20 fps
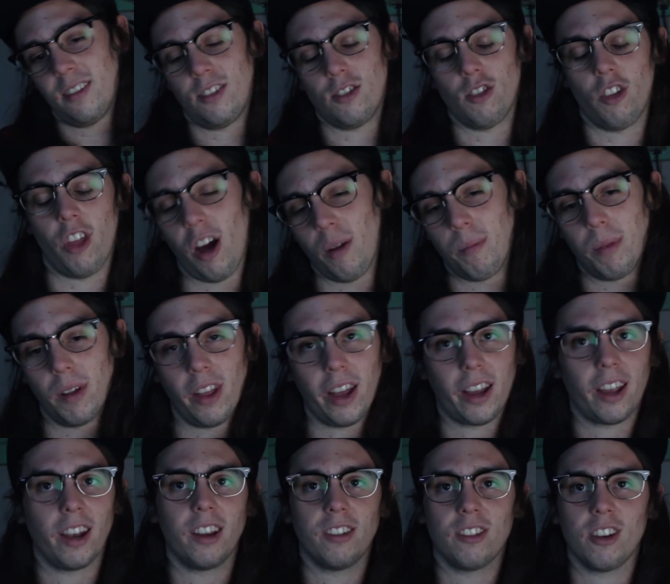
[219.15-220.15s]
So that would be
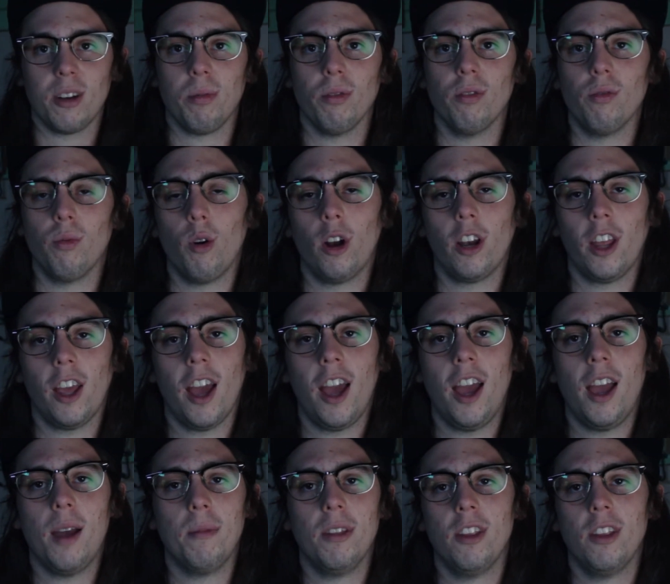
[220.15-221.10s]
an example of one game,